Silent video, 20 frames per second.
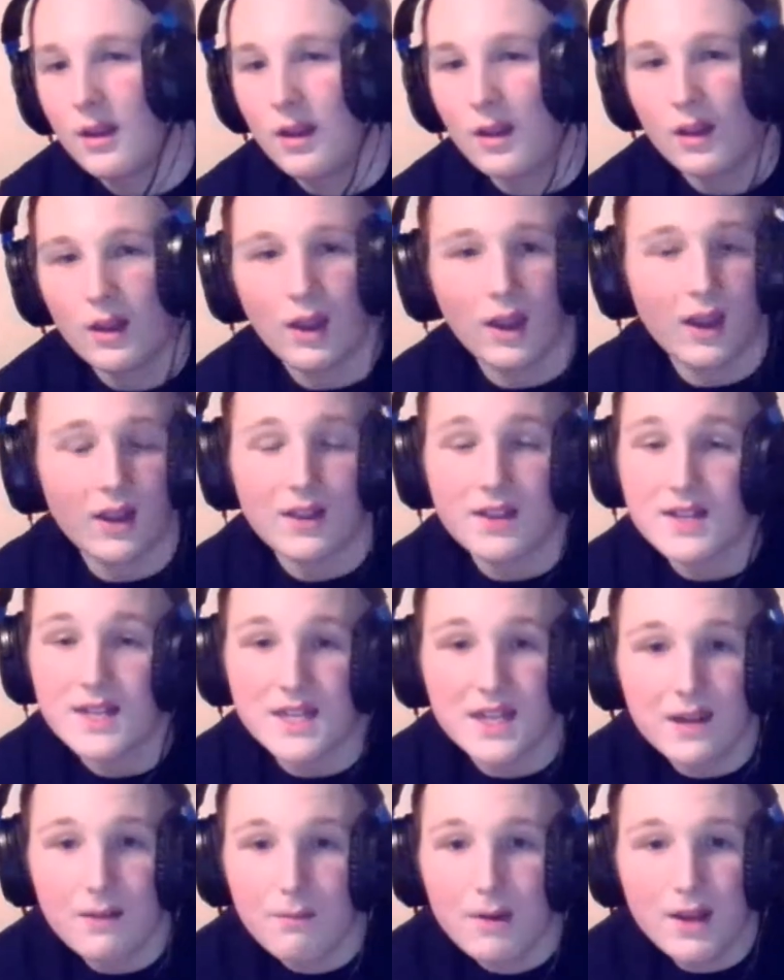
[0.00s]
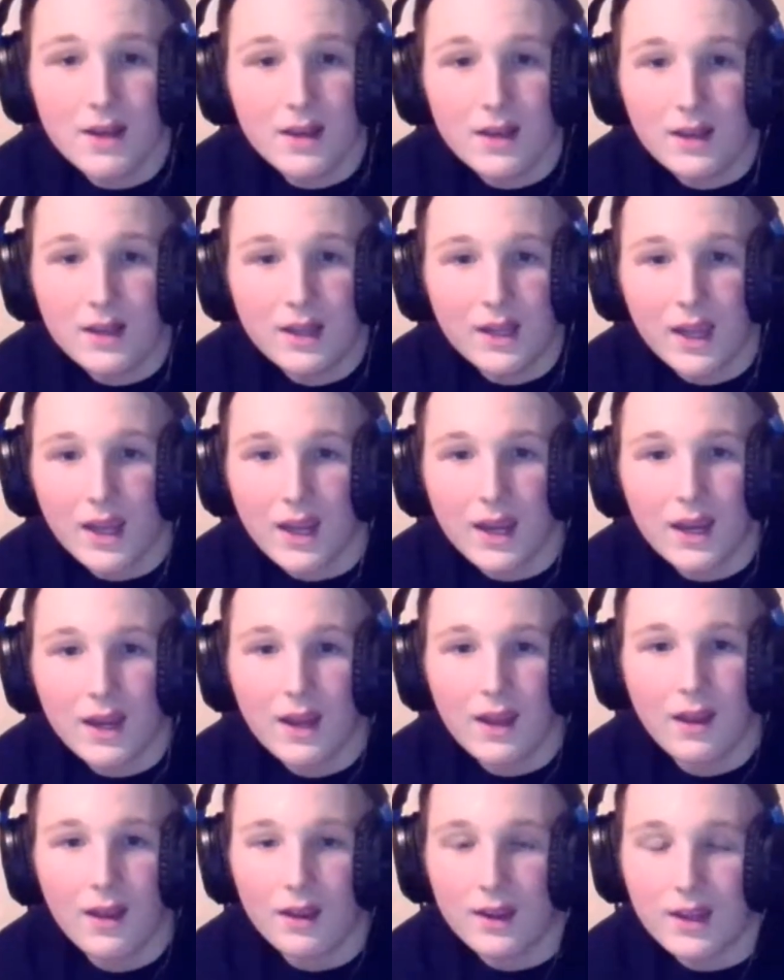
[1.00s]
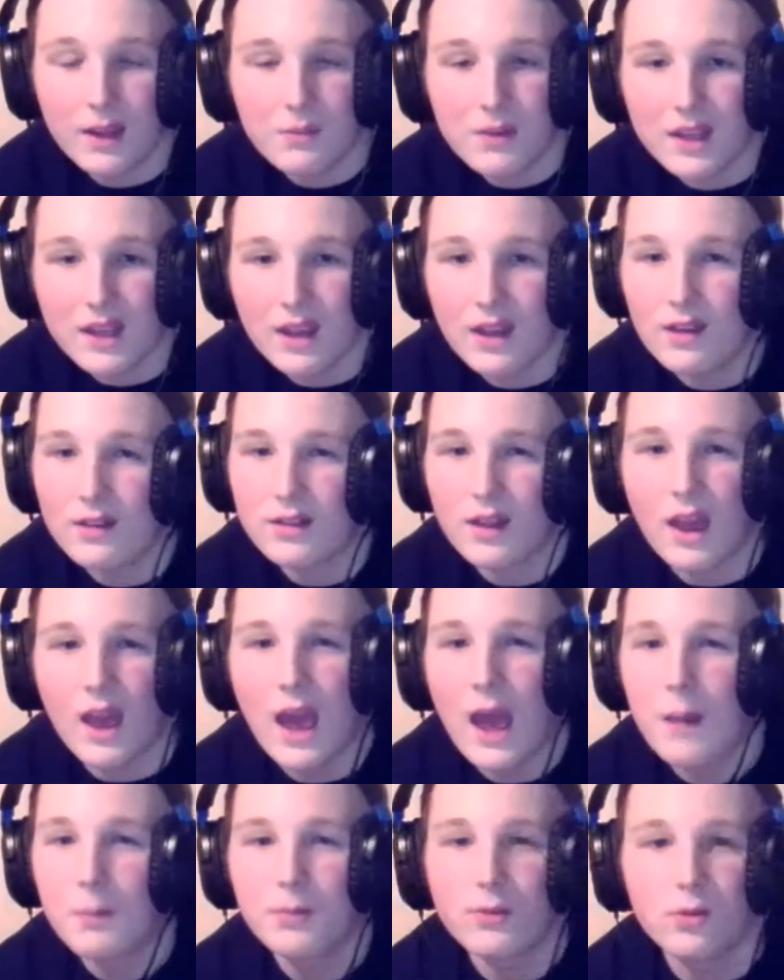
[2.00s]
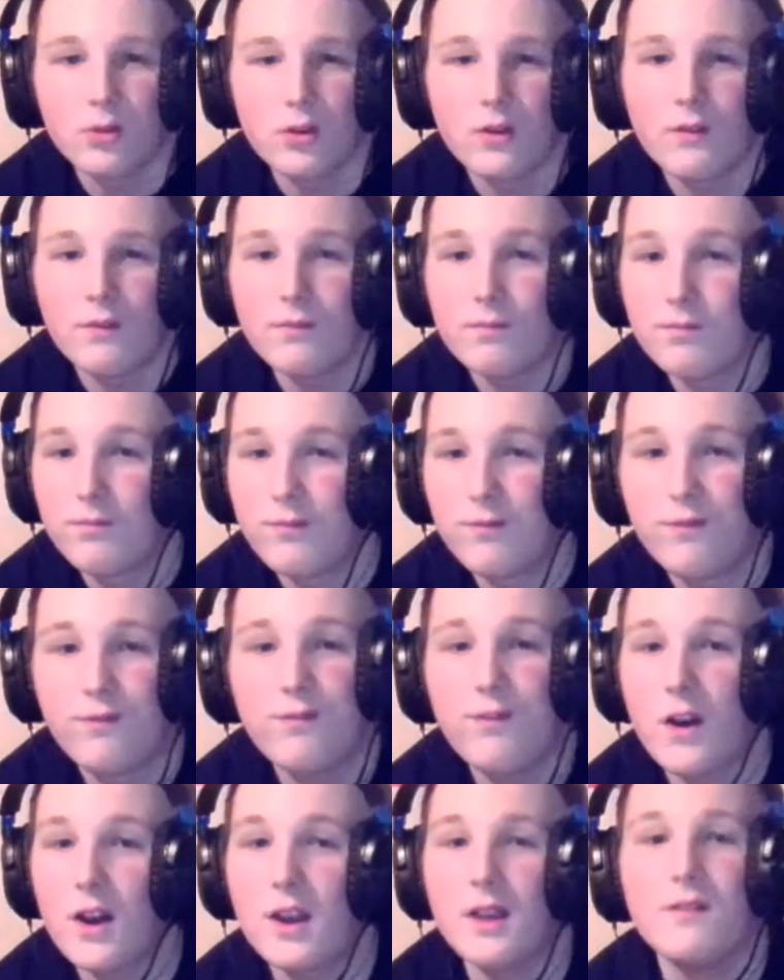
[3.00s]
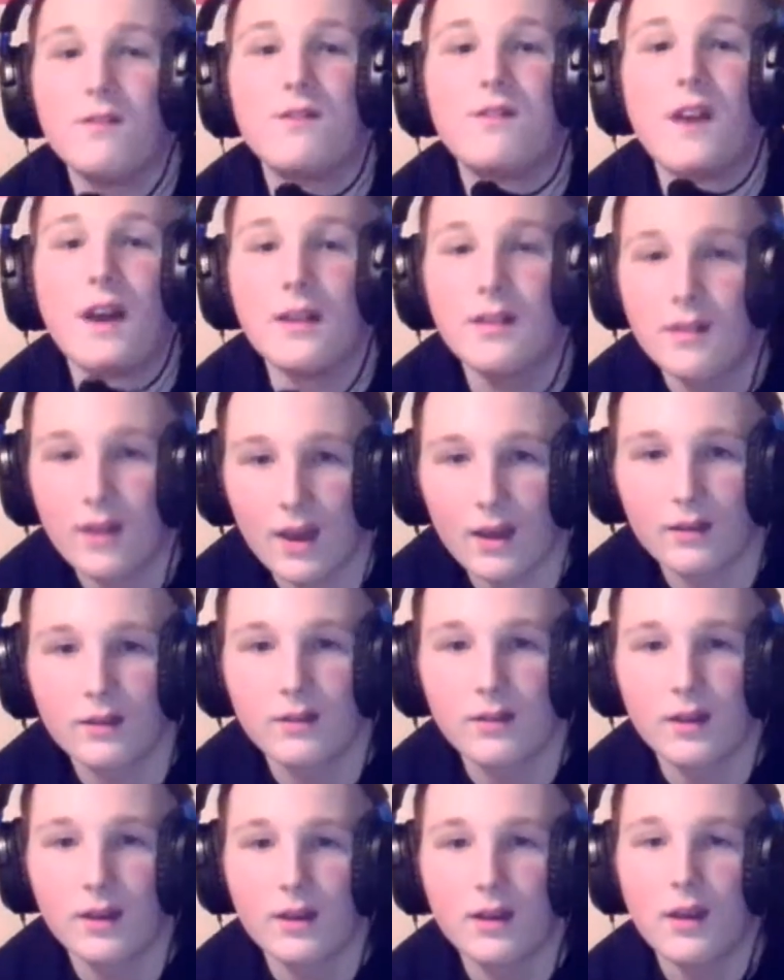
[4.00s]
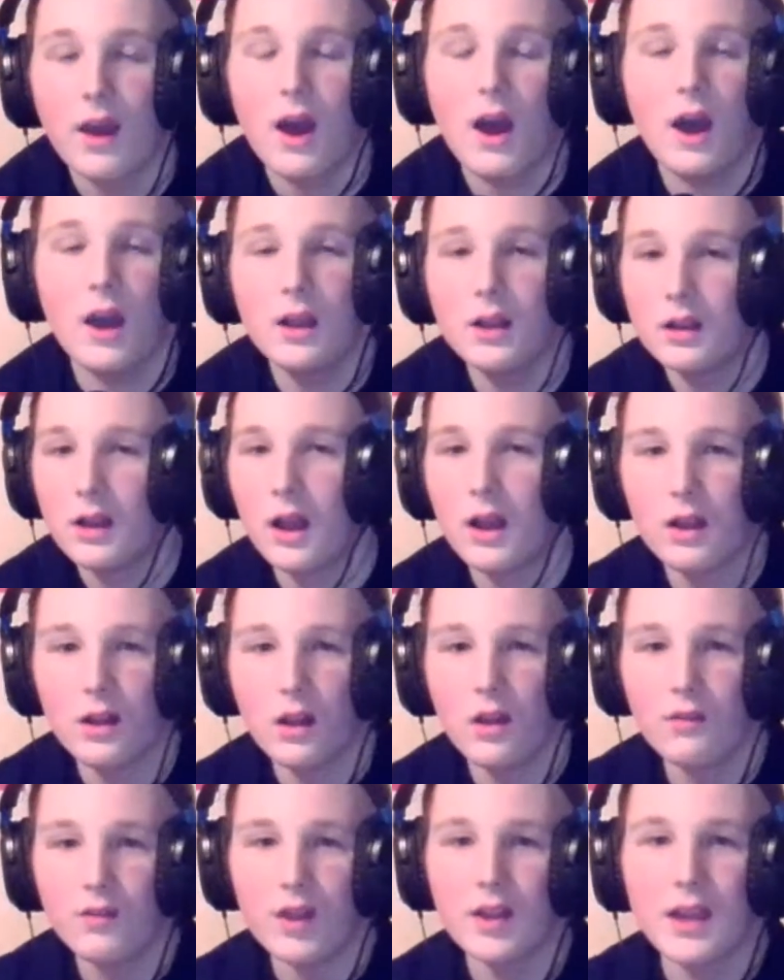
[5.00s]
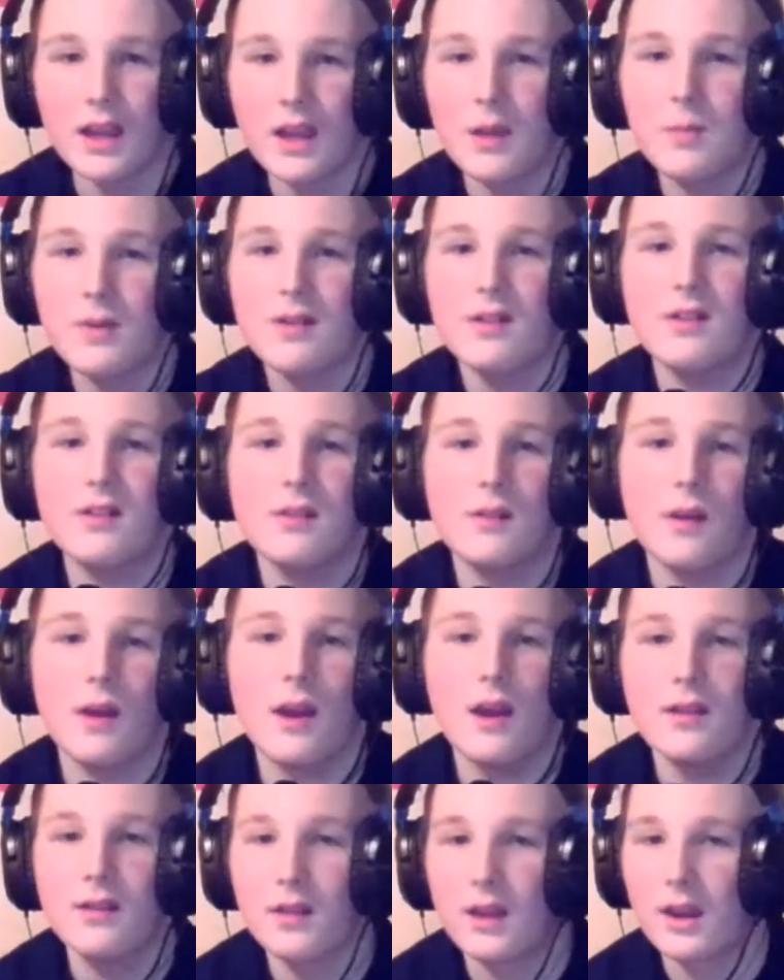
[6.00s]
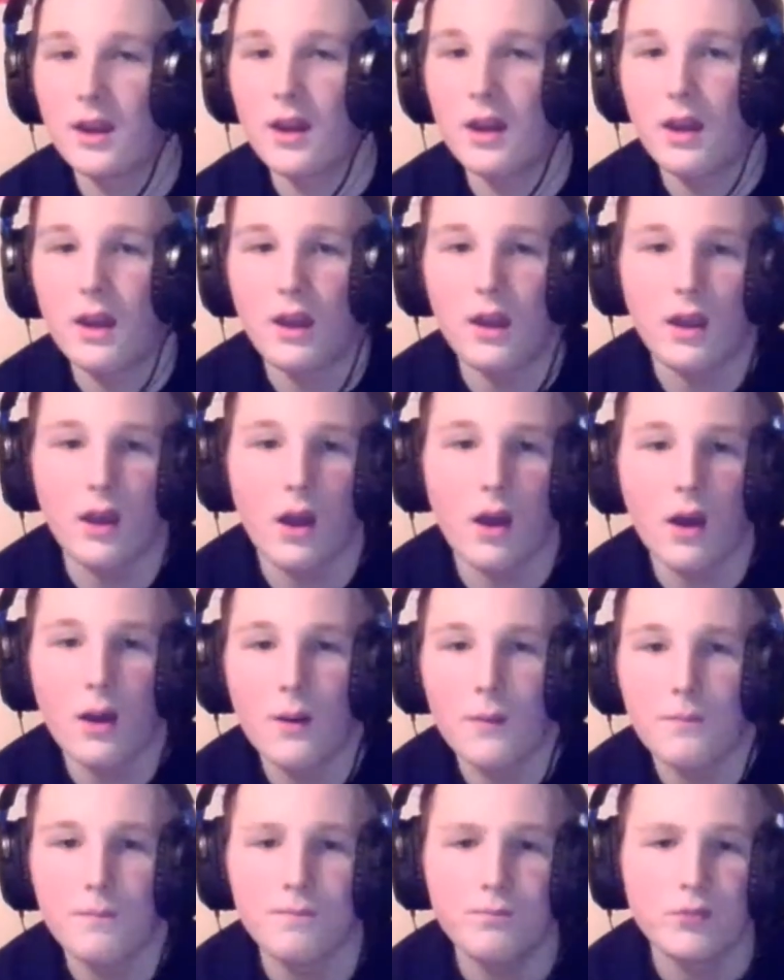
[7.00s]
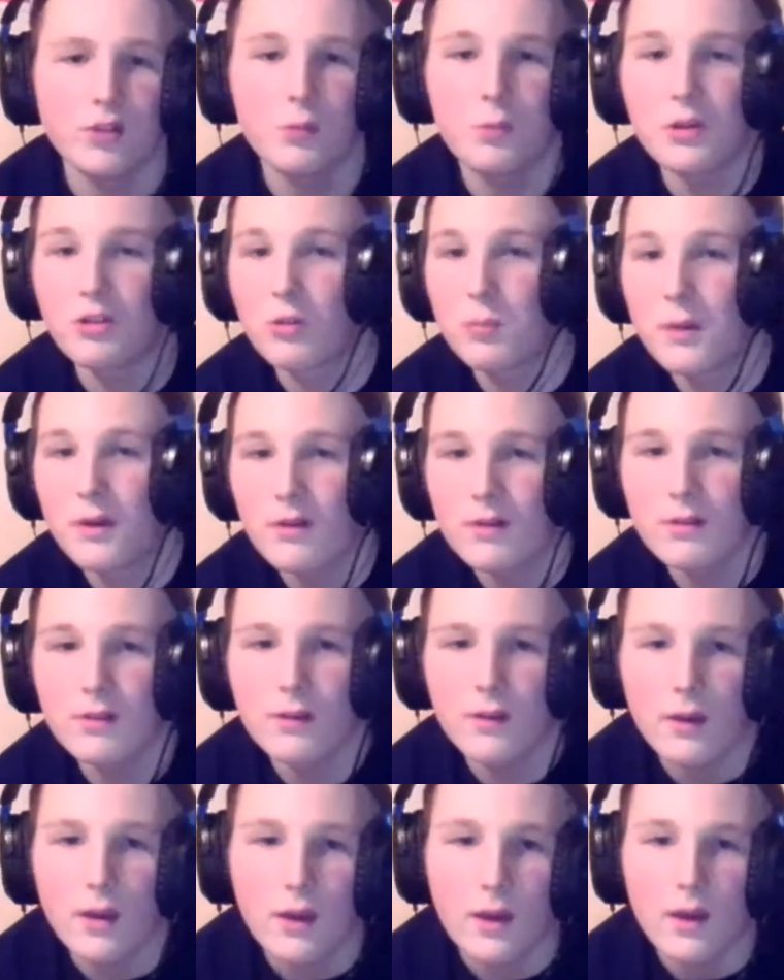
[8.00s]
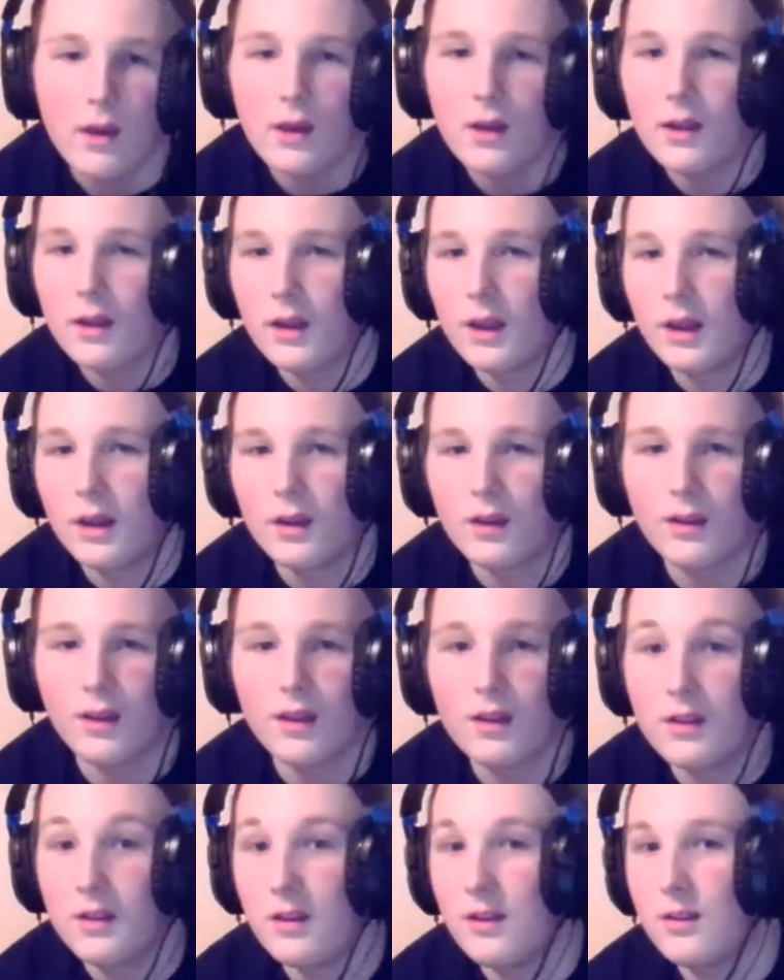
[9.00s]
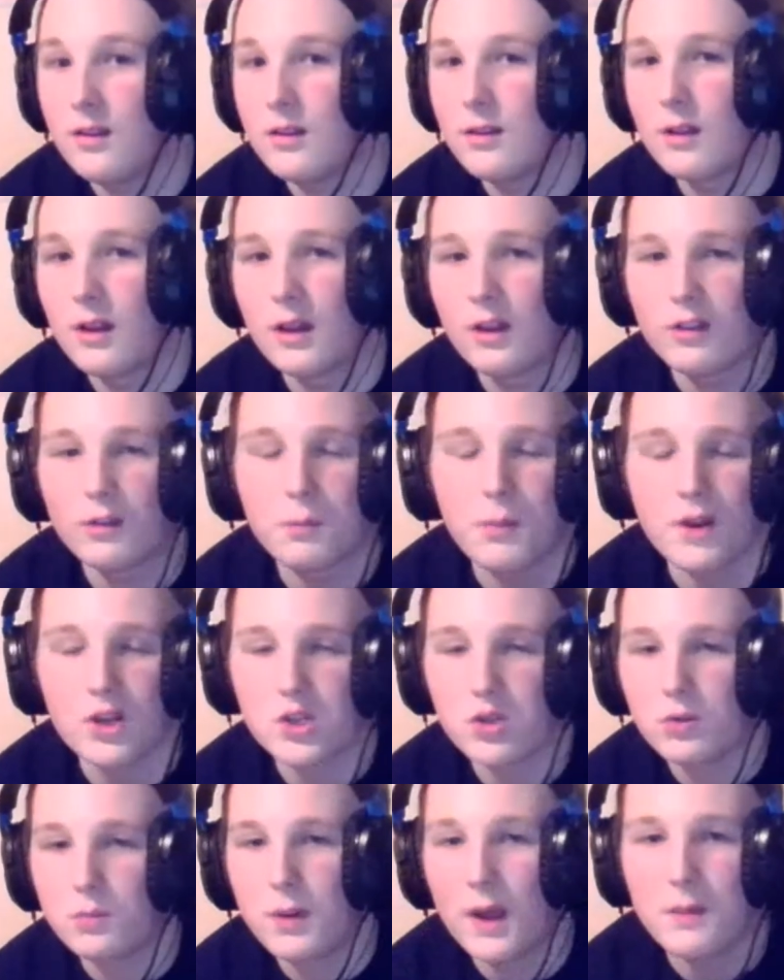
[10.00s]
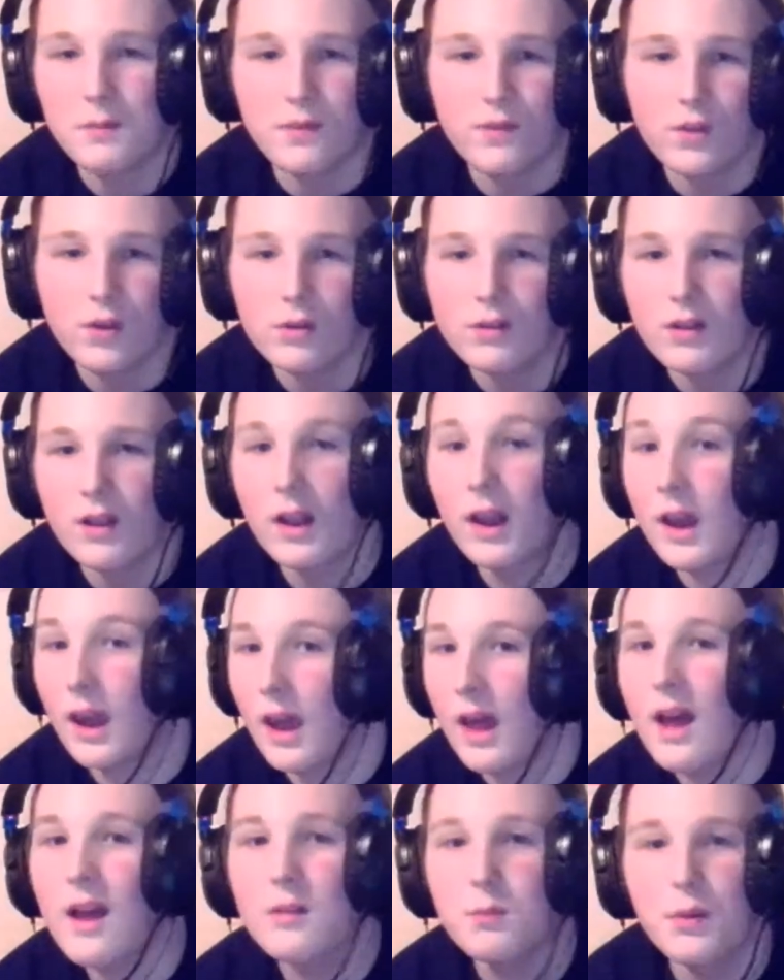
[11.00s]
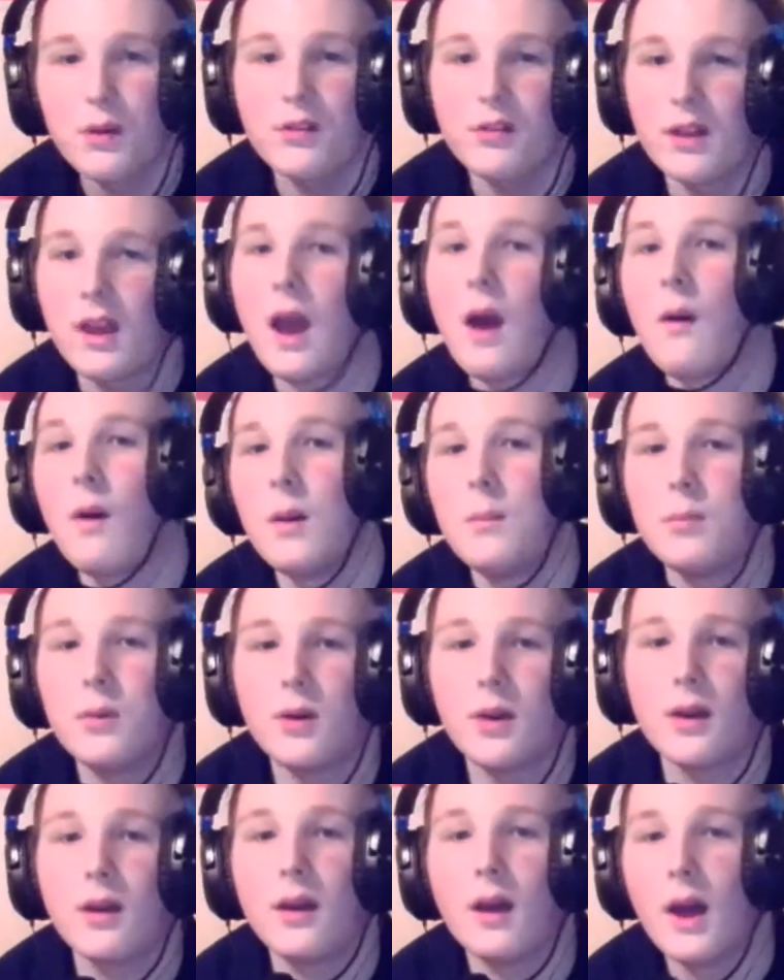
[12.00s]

Like, the Demon King gimmick is absolutely fucking fantastic. I love that they keep it as like a special appearance, like in these like special pay-per-views. Like, that's personally how I book it.